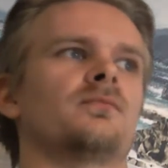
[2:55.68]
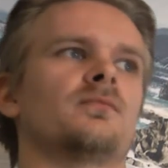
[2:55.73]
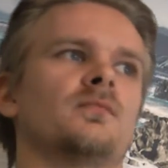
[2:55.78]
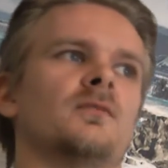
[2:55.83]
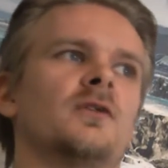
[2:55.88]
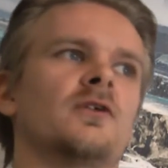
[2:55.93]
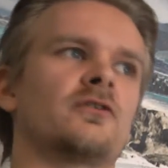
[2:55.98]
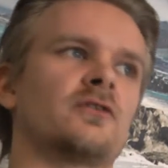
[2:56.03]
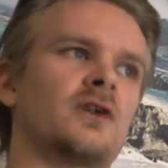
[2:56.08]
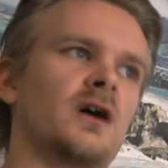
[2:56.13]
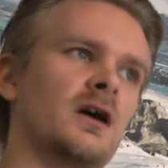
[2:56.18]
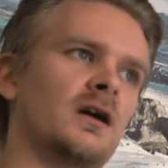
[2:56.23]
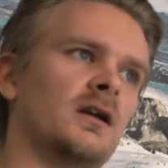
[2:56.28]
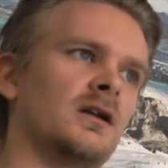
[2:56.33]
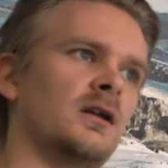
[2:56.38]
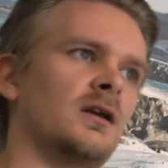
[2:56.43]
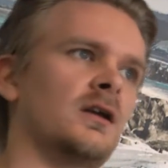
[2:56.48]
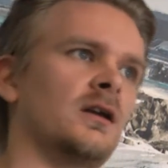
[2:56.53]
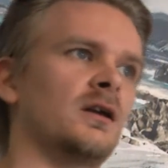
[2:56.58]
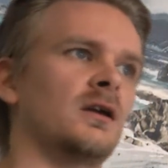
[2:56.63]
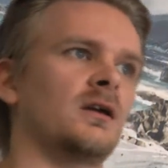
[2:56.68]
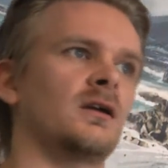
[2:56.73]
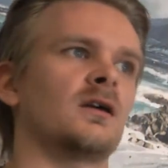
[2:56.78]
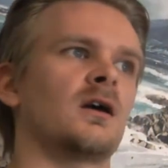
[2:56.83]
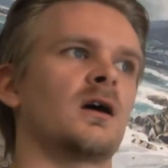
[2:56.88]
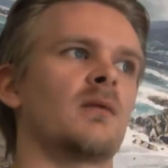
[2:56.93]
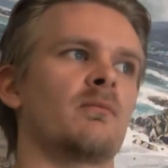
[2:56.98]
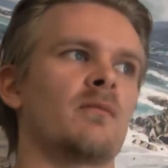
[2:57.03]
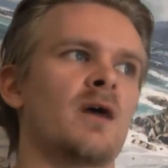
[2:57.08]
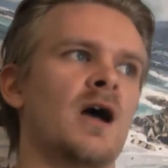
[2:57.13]
designing
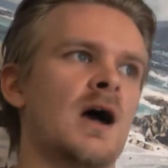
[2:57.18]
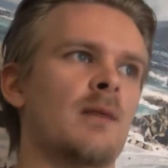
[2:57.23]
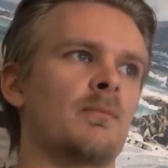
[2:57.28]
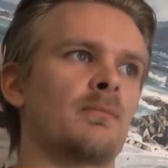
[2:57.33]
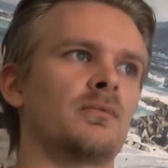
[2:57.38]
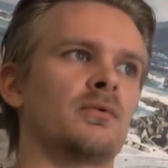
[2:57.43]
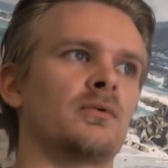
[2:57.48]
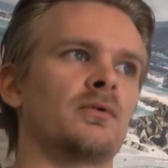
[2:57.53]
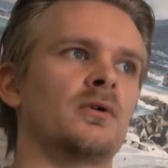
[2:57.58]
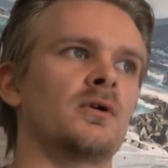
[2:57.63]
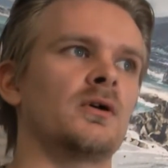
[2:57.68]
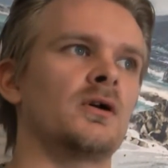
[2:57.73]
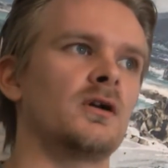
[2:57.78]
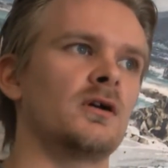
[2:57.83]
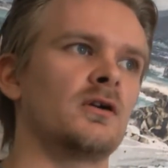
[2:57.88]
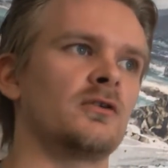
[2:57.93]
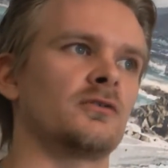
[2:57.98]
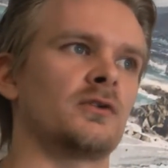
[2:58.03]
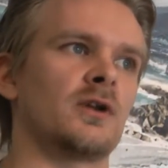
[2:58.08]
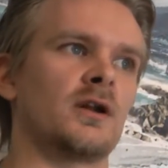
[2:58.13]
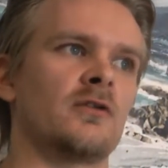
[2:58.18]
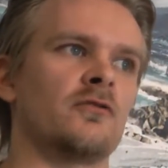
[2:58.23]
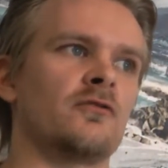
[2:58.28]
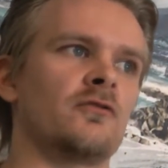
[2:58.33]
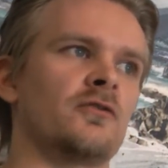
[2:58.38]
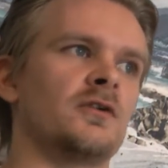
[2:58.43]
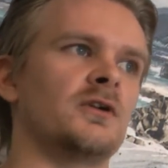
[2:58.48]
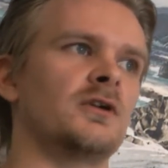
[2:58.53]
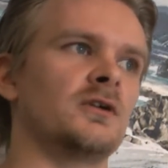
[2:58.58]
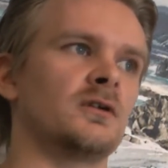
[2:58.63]
a map so that it
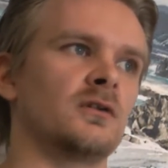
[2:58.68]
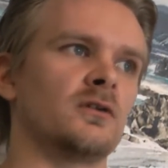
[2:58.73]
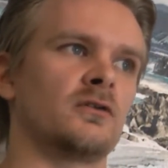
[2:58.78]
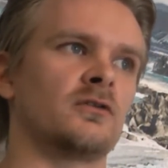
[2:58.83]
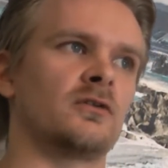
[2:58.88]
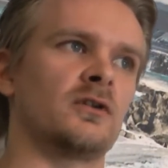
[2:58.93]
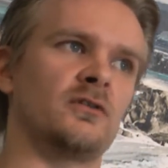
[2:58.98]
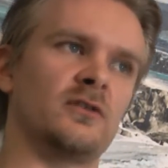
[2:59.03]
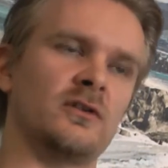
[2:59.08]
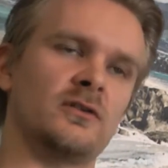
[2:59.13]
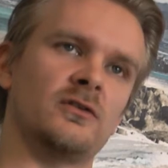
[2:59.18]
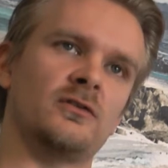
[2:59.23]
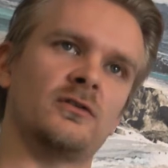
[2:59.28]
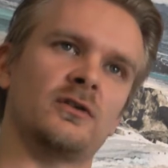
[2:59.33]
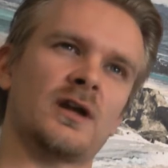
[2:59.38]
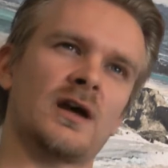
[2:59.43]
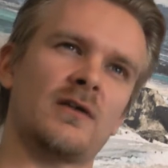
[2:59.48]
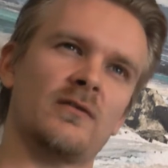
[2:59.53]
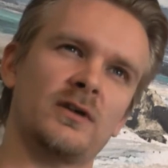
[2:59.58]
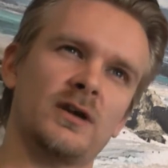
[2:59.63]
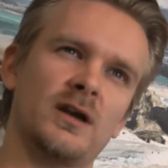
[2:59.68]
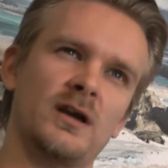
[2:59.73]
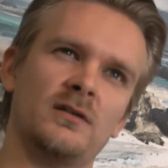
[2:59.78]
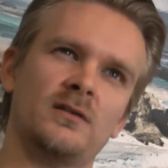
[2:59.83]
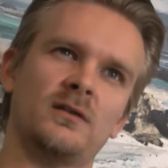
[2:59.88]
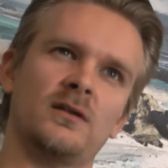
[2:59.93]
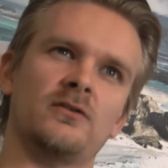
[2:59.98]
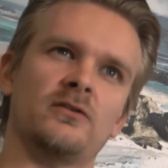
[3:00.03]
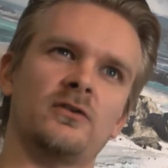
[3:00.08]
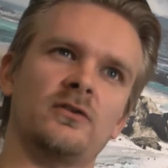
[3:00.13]
feels it's easy to navigate
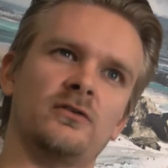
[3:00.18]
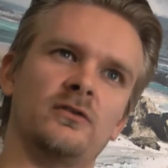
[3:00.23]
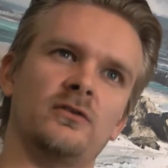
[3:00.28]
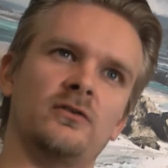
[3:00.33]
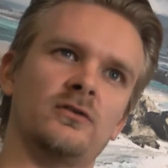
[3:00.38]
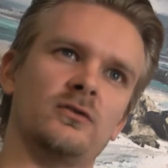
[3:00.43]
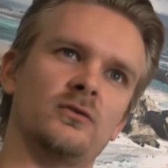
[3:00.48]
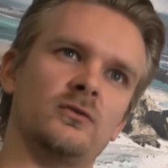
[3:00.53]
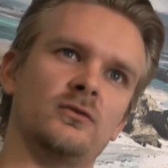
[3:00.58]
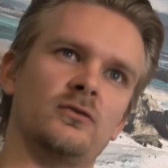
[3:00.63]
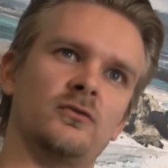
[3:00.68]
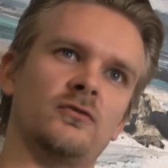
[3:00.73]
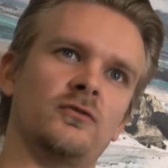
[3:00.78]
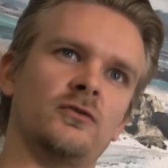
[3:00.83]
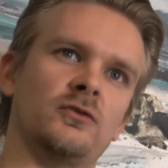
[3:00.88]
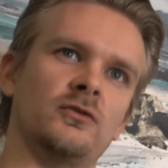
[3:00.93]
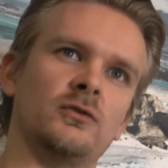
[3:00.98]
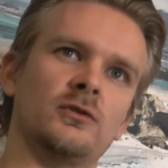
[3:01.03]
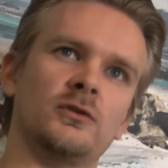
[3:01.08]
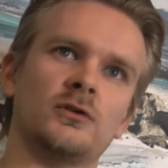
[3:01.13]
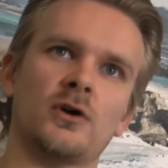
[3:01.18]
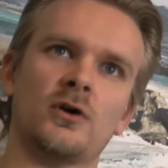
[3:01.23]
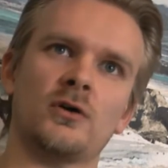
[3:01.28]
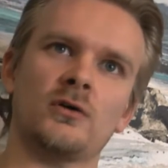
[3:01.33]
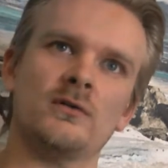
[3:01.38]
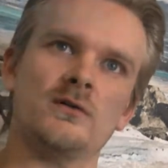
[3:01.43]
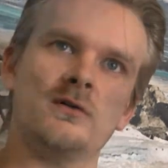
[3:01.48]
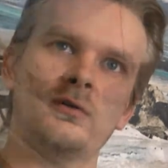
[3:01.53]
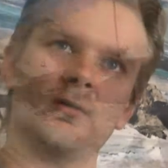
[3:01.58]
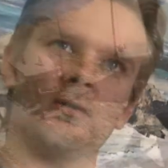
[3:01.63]
and it's easy to
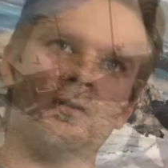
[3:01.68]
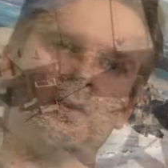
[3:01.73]
learn.